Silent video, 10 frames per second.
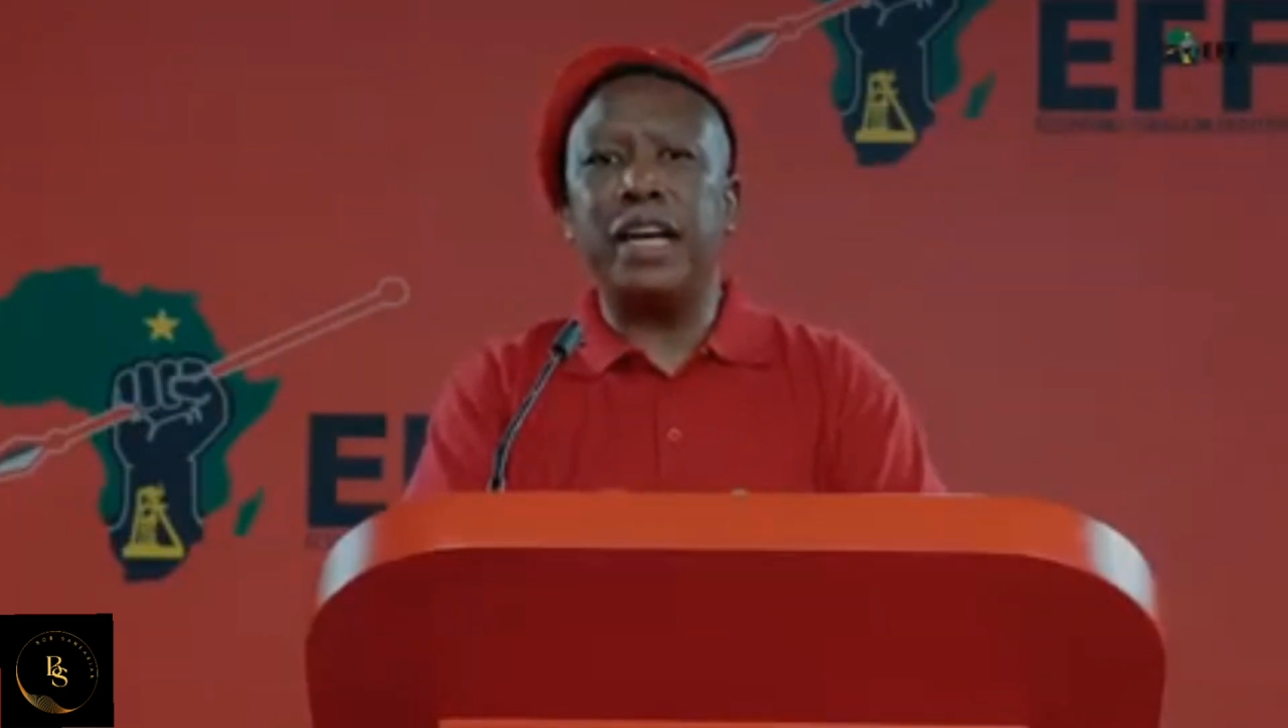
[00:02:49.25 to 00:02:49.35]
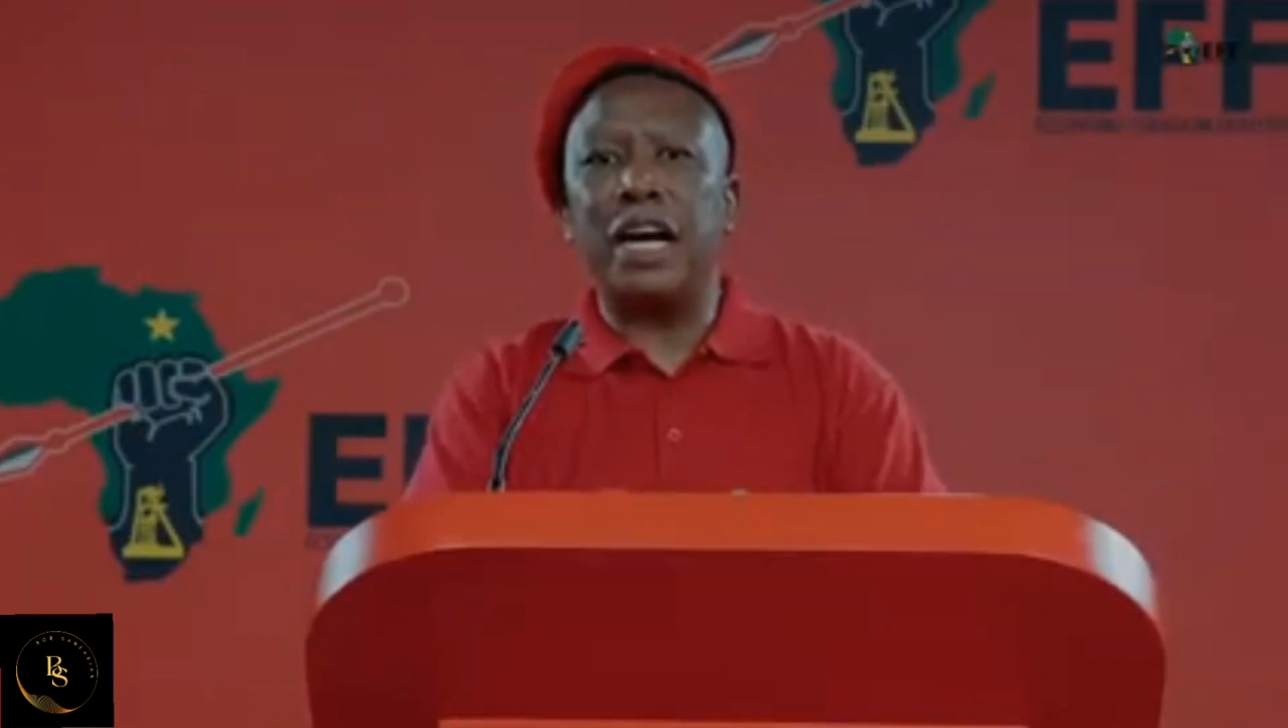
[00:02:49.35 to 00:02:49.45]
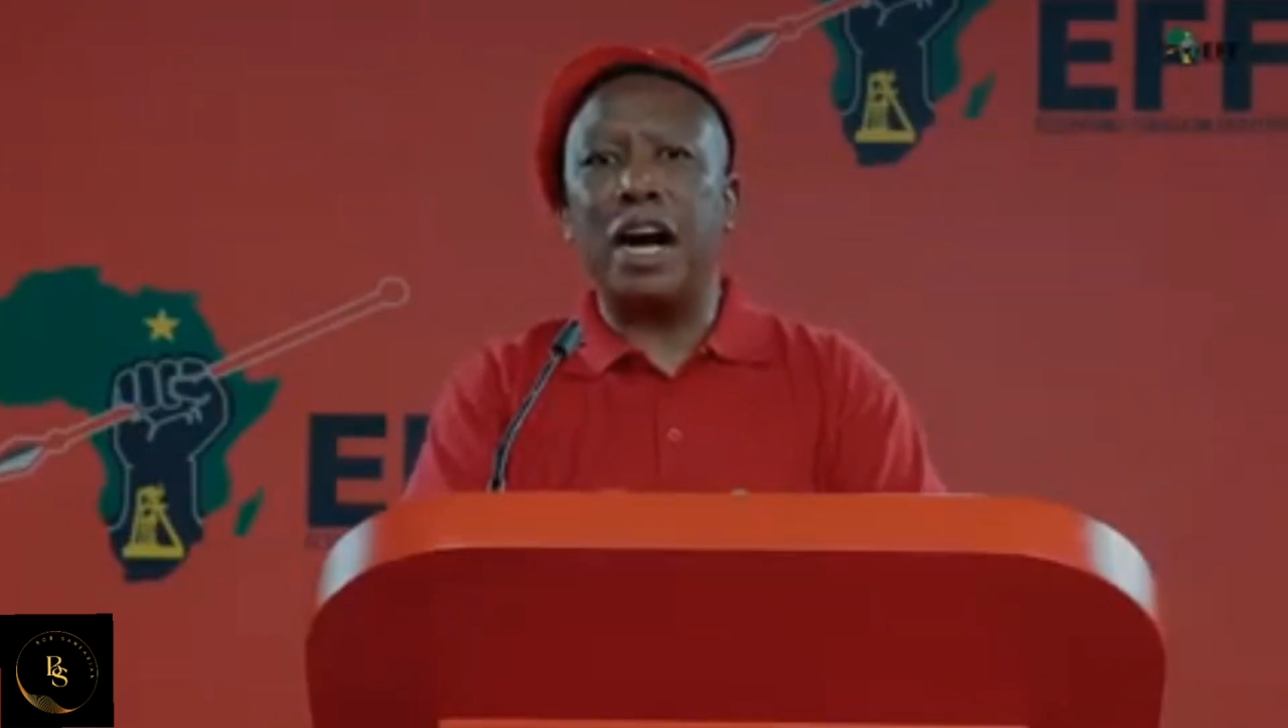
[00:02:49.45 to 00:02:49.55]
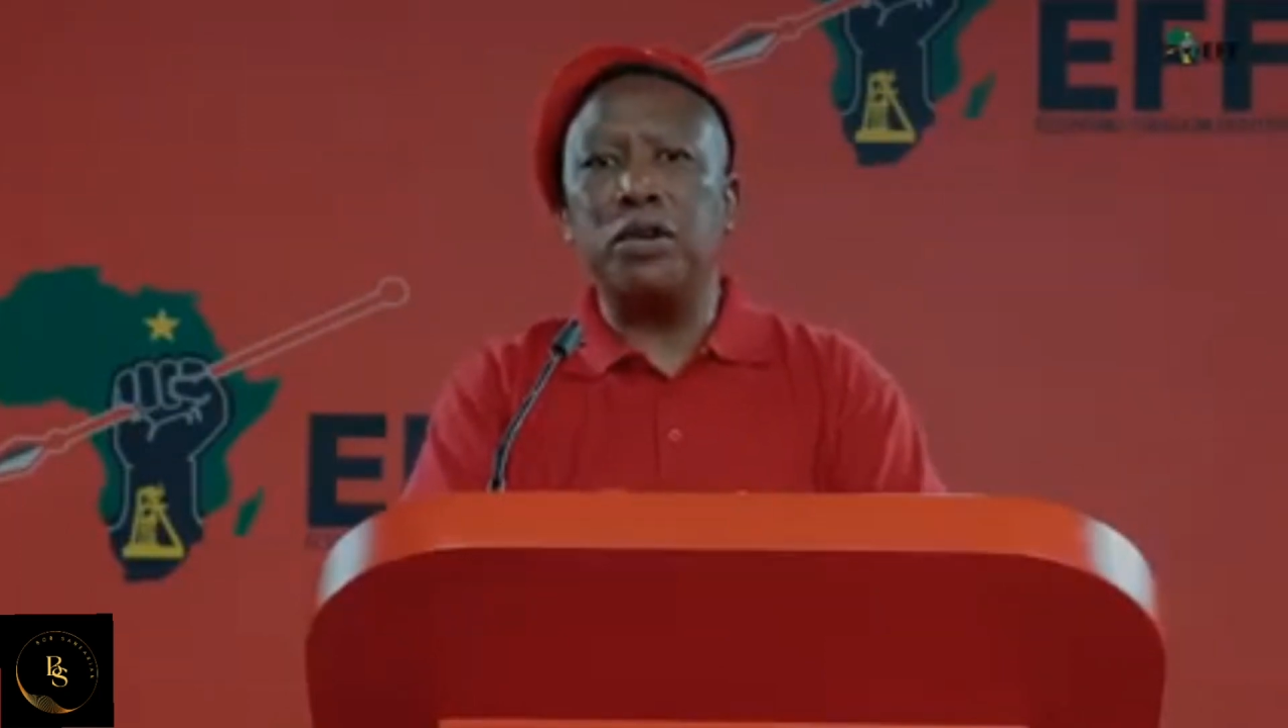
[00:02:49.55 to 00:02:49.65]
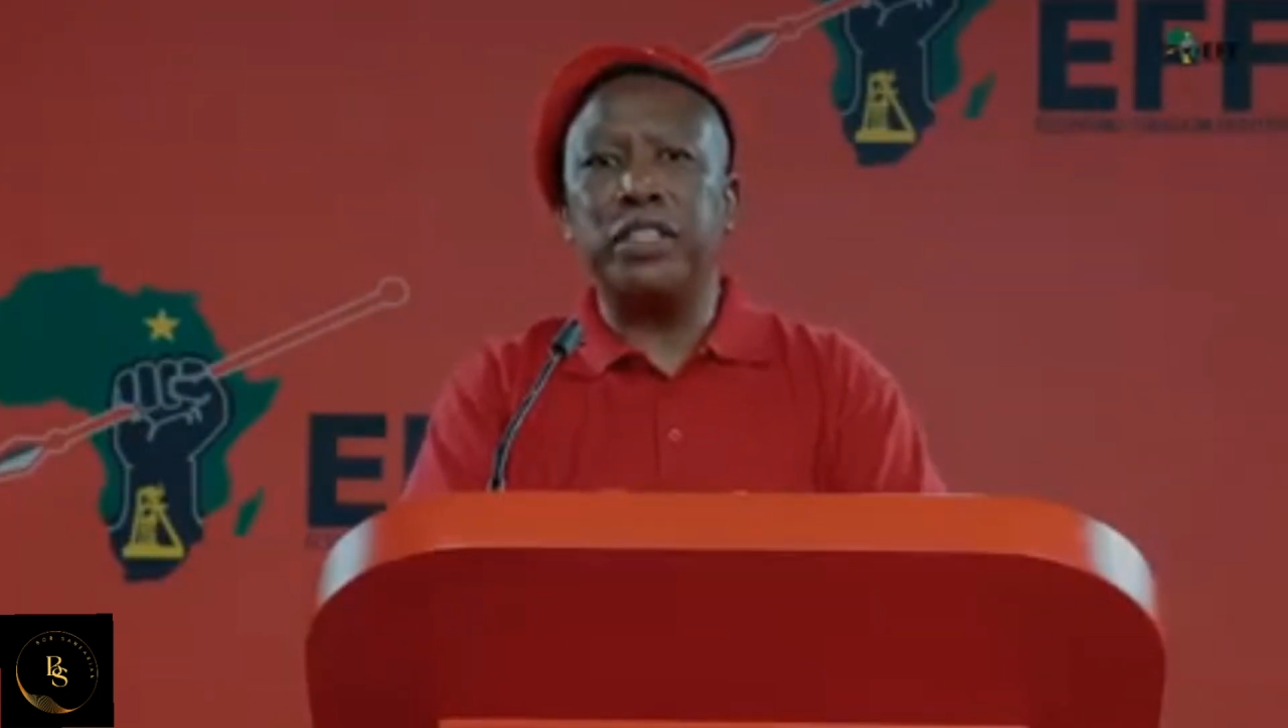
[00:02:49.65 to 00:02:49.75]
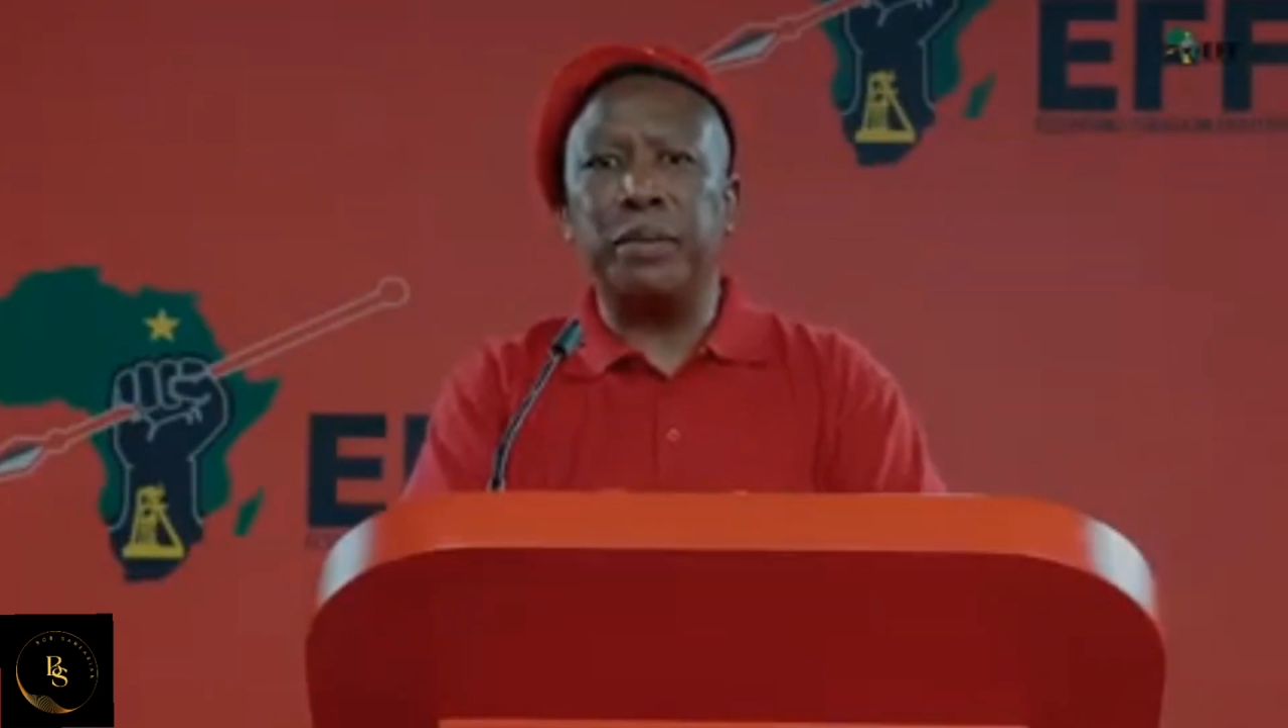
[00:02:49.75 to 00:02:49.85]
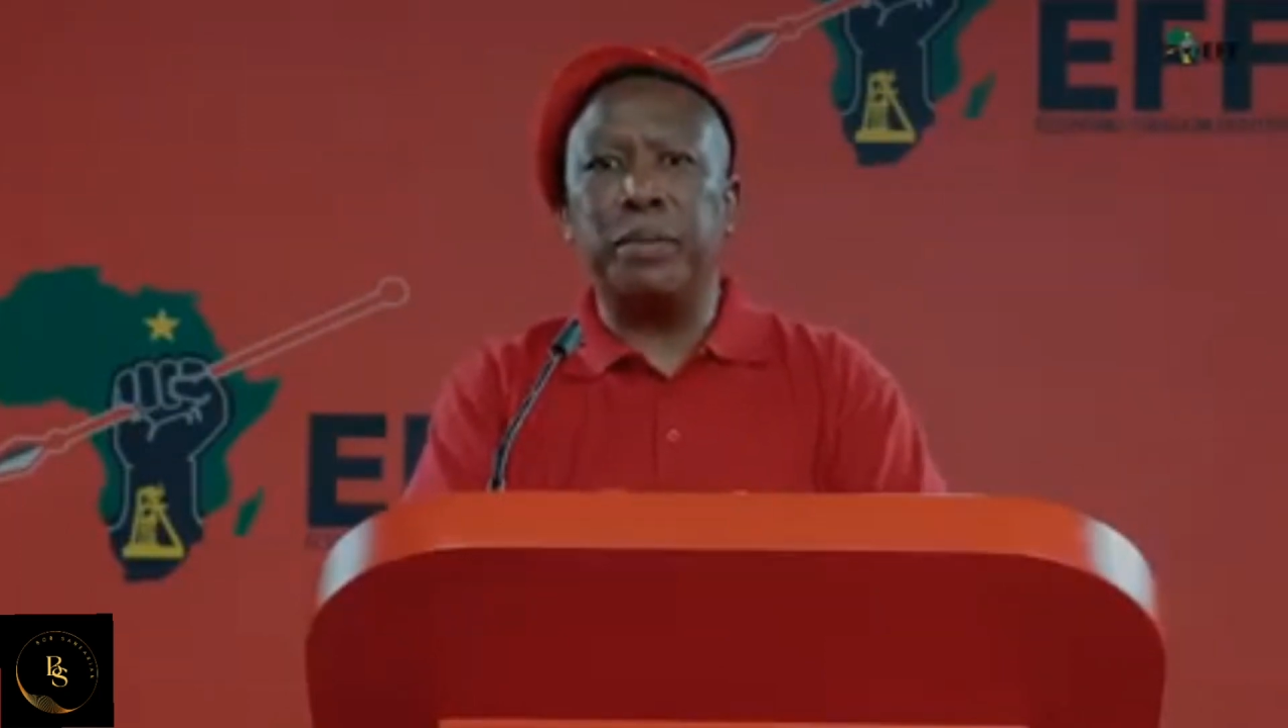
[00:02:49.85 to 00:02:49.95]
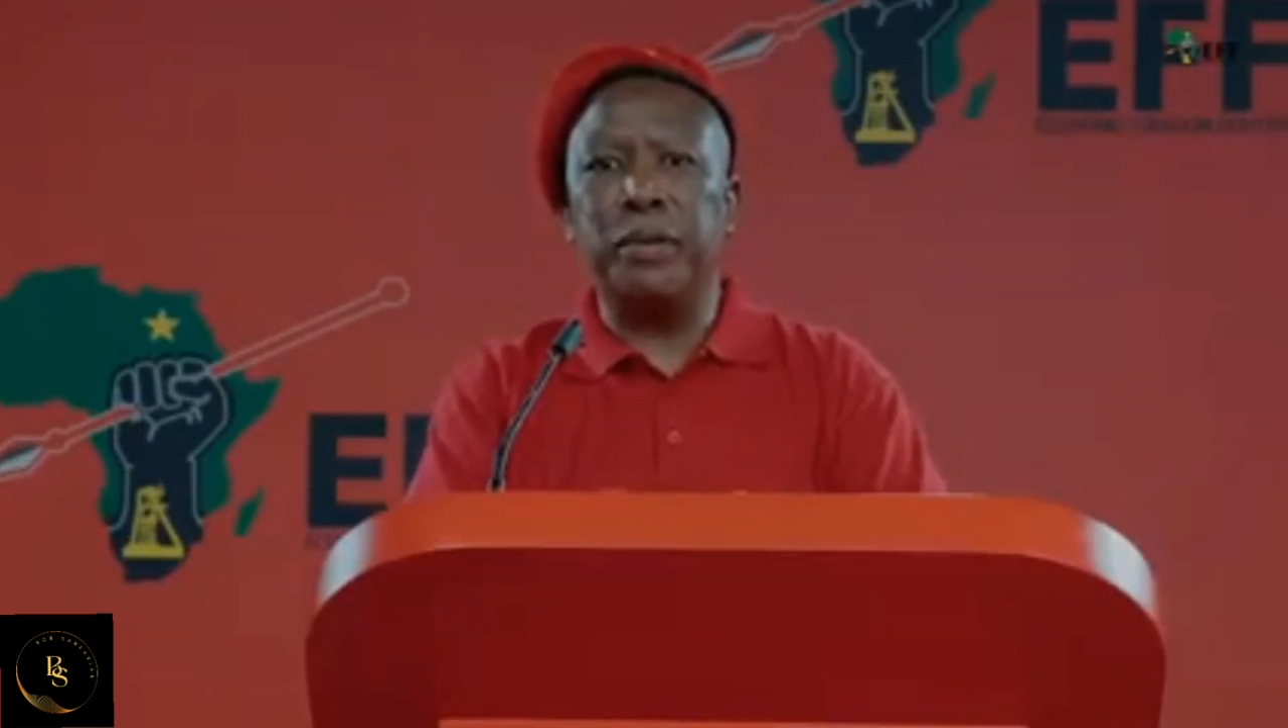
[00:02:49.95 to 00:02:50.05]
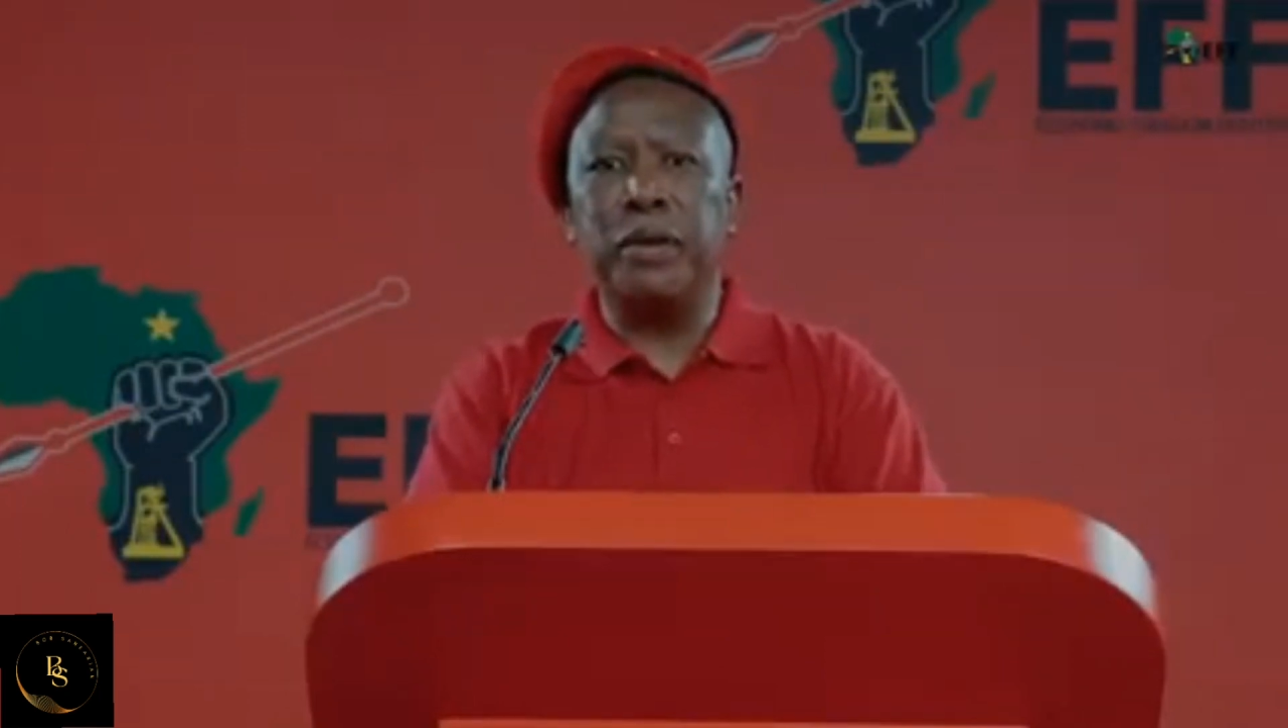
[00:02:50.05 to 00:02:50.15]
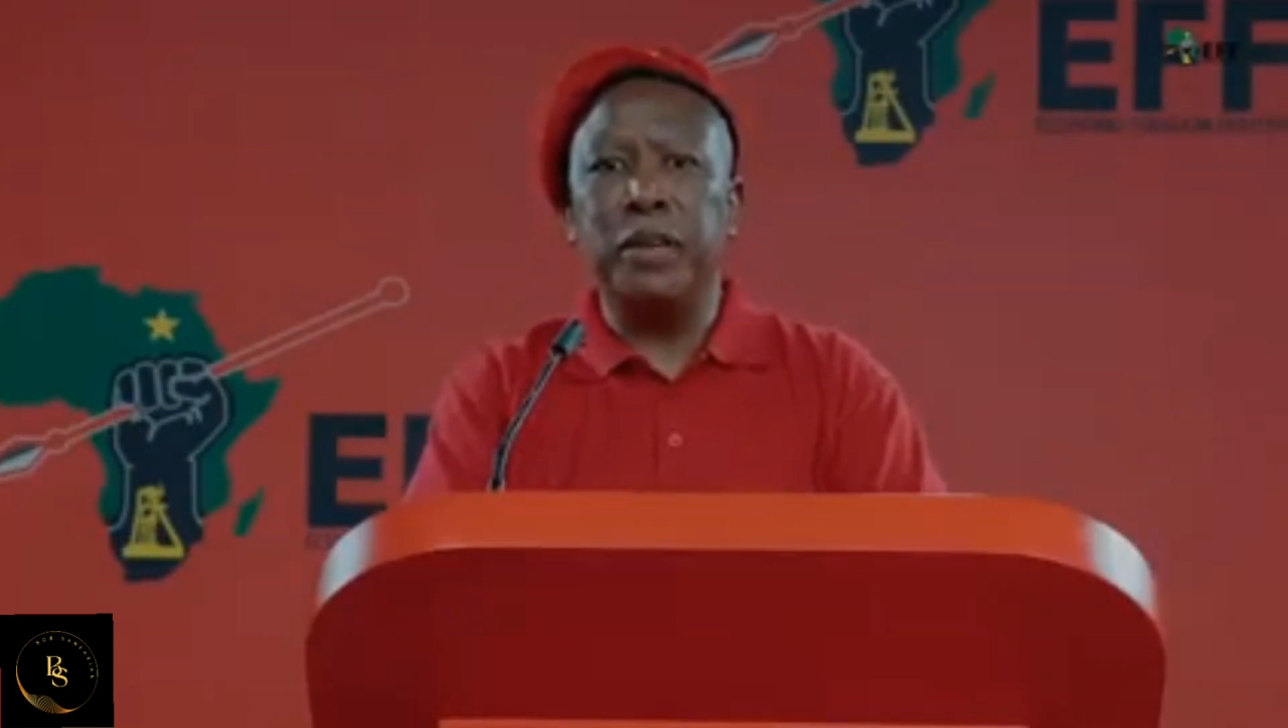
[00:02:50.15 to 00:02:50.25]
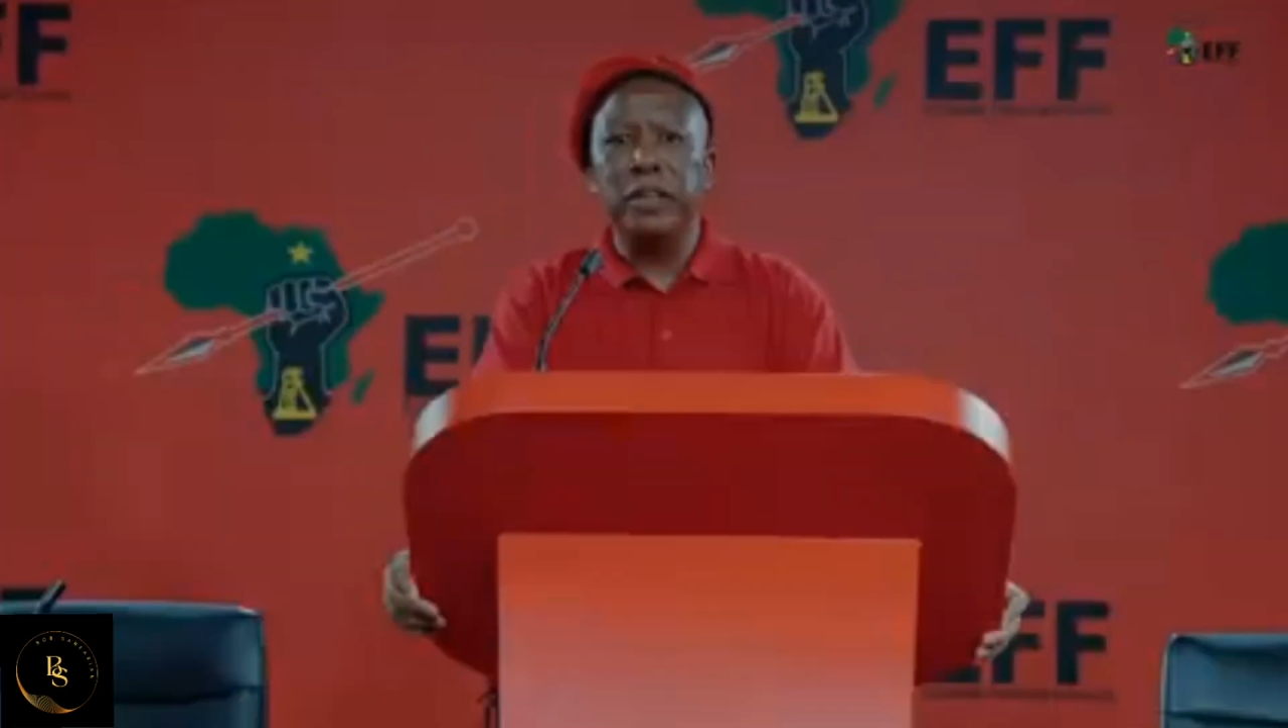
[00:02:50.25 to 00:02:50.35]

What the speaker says: accountable.